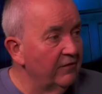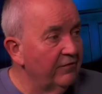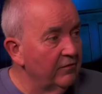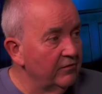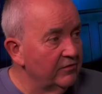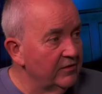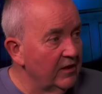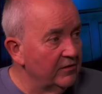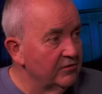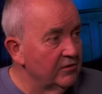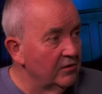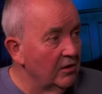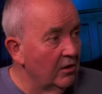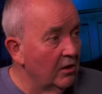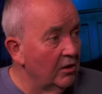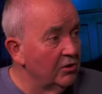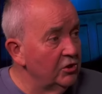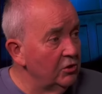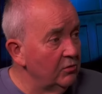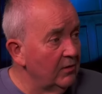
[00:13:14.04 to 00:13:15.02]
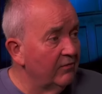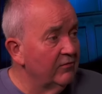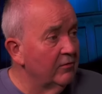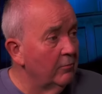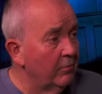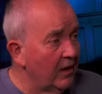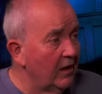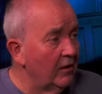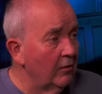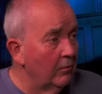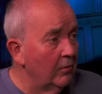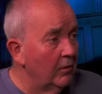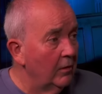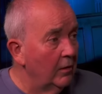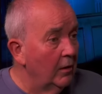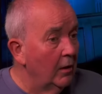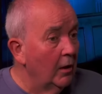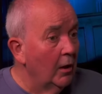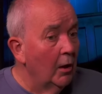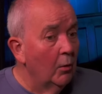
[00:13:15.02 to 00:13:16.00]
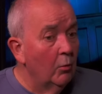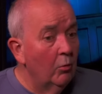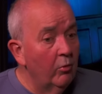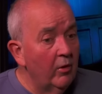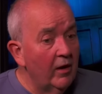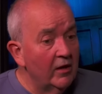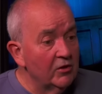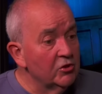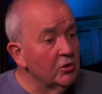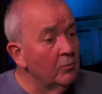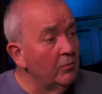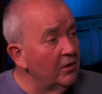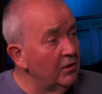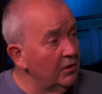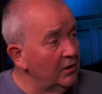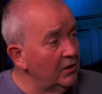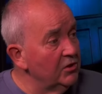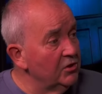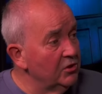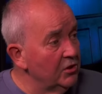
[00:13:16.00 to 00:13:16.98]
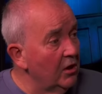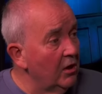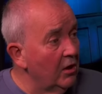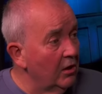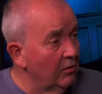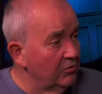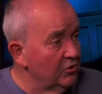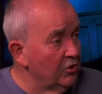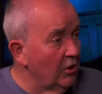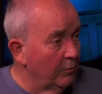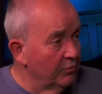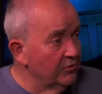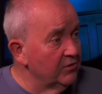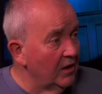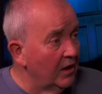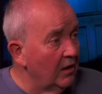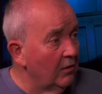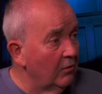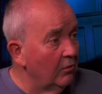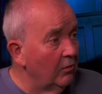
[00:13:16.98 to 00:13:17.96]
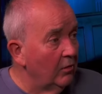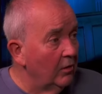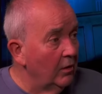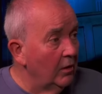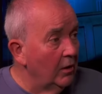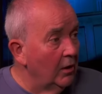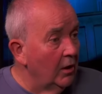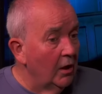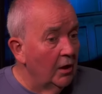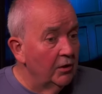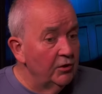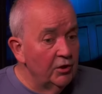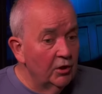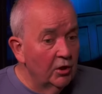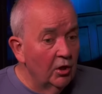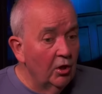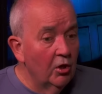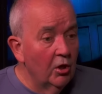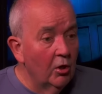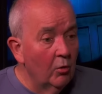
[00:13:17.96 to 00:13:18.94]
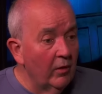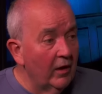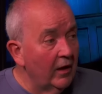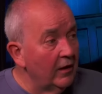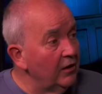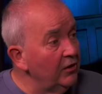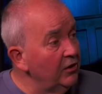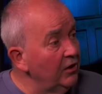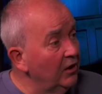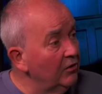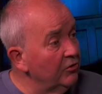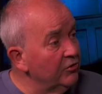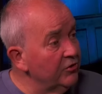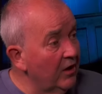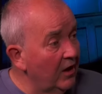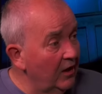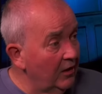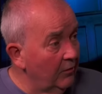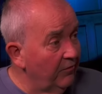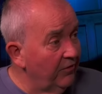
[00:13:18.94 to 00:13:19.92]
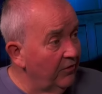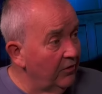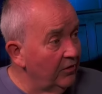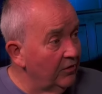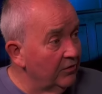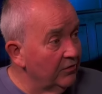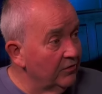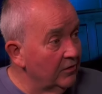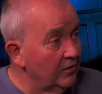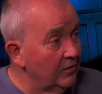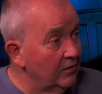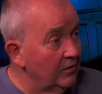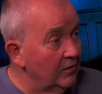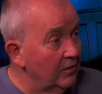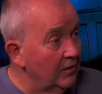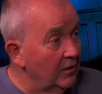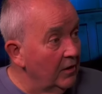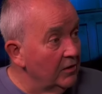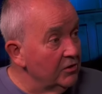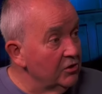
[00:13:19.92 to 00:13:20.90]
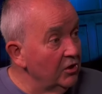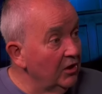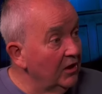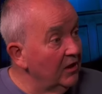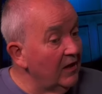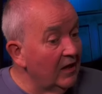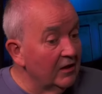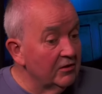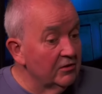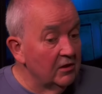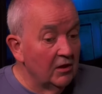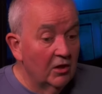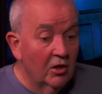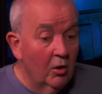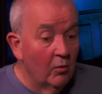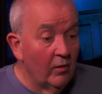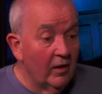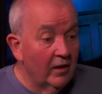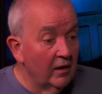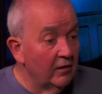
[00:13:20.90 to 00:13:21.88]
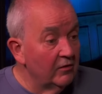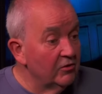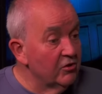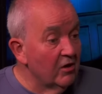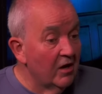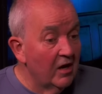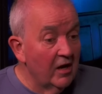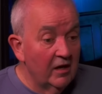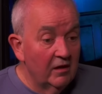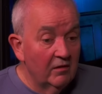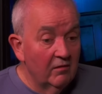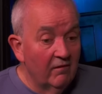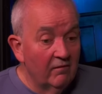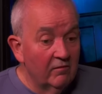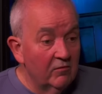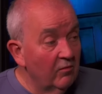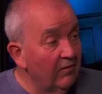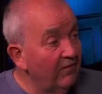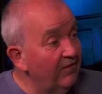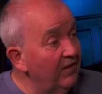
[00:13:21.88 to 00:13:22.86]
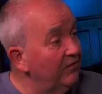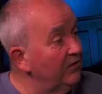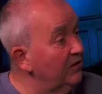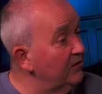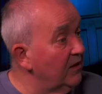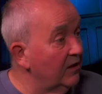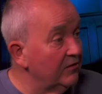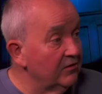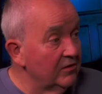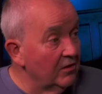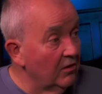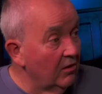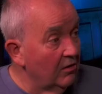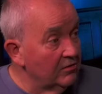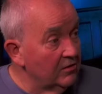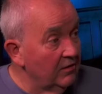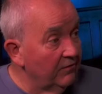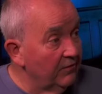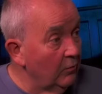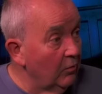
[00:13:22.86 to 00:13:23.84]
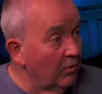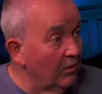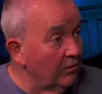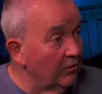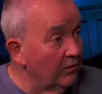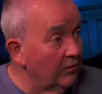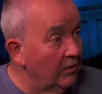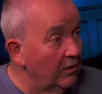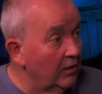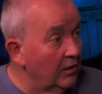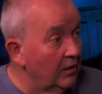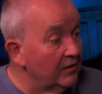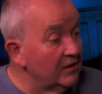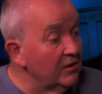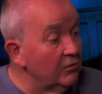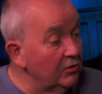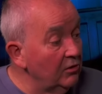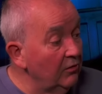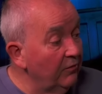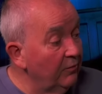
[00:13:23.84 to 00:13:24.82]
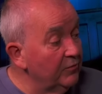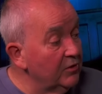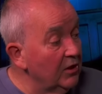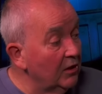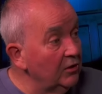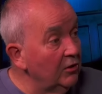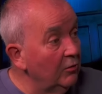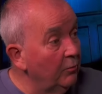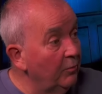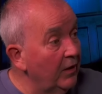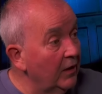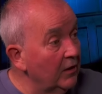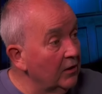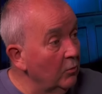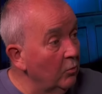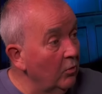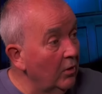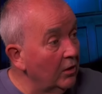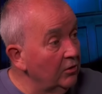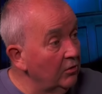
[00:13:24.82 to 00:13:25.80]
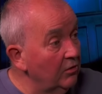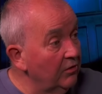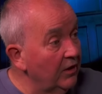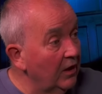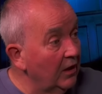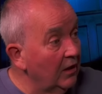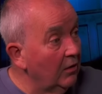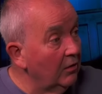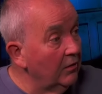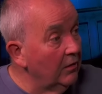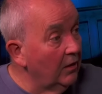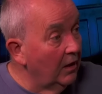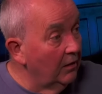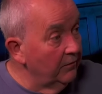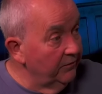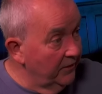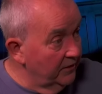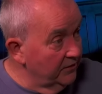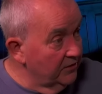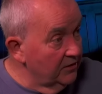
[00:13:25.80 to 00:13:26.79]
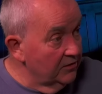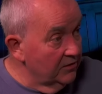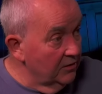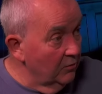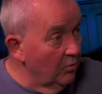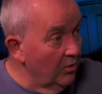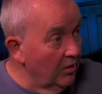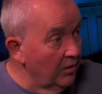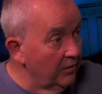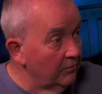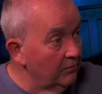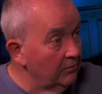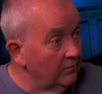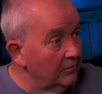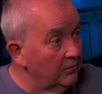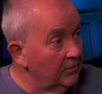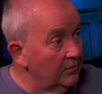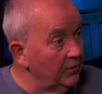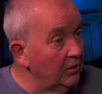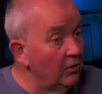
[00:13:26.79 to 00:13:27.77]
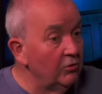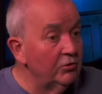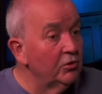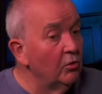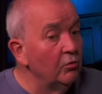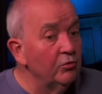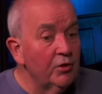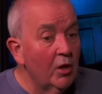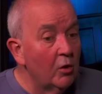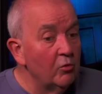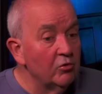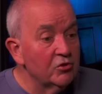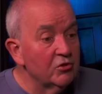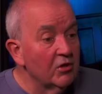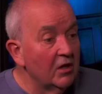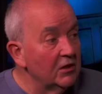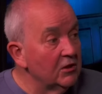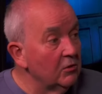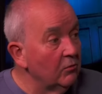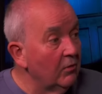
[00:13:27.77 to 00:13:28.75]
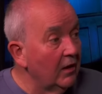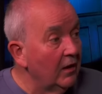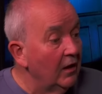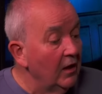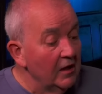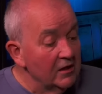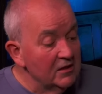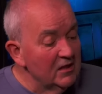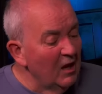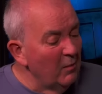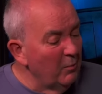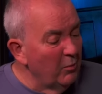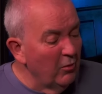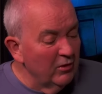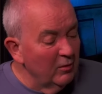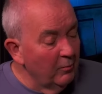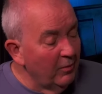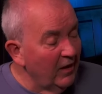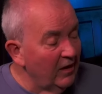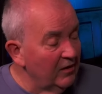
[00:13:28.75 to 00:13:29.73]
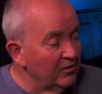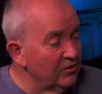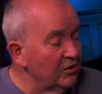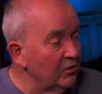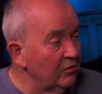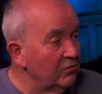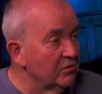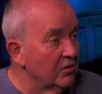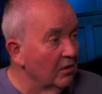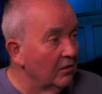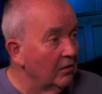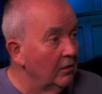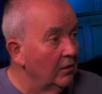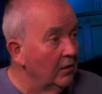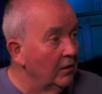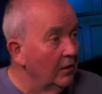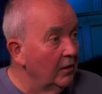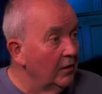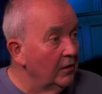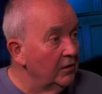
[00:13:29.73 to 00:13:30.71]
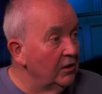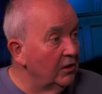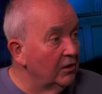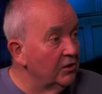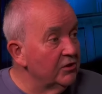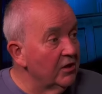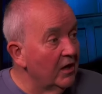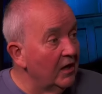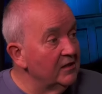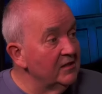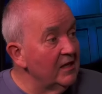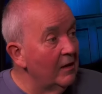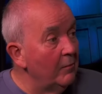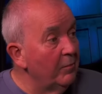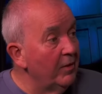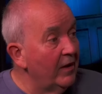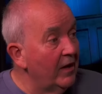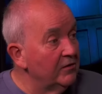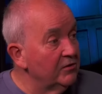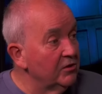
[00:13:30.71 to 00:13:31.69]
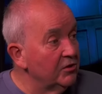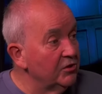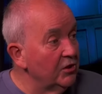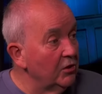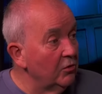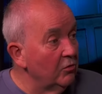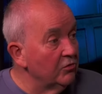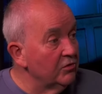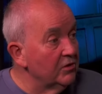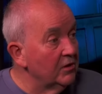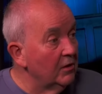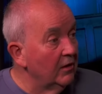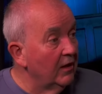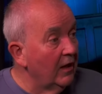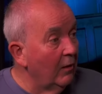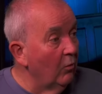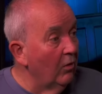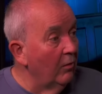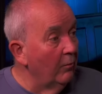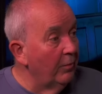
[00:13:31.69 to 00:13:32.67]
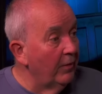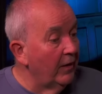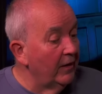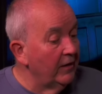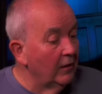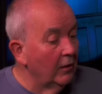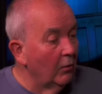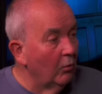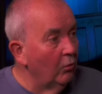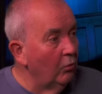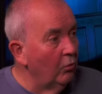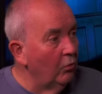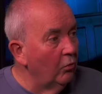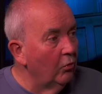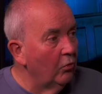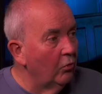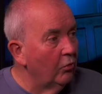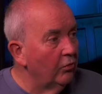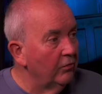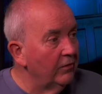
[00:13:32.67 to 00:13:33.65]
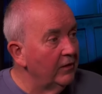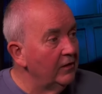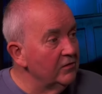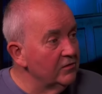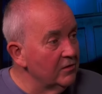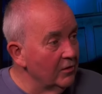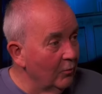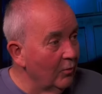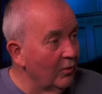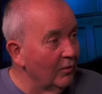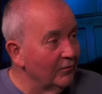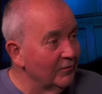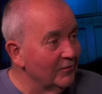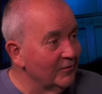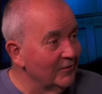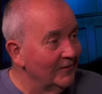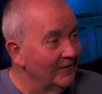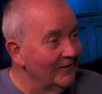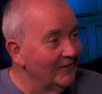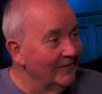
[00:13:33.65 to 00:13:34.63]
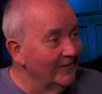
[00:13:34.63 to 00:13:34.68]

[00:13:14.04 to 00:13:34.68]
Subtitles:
different sets of darts, you have to buy them. Where some of these dart shops now, you can go in and you can try them first. So you could actually go in and try 50 sets of darts if you want, till you pick the one you think, this is the one. You'll know straight away. It's like putting a pair of shoes on. You could try 10 pairs of shoes and then get one pair and you go, ooh, these are the ones.